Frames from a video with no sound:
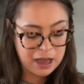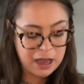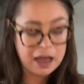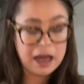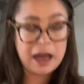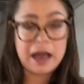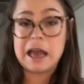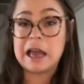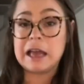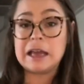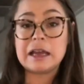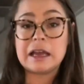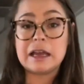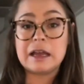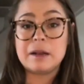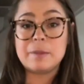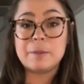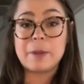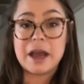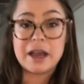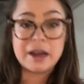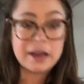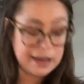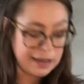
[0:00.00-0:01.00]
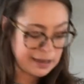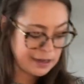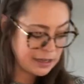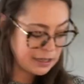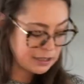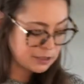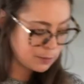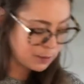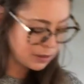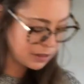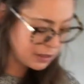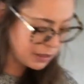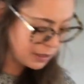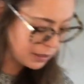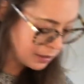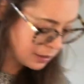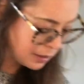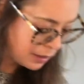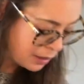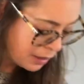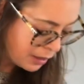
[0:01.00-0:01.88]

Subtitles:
I get bad headaches with it.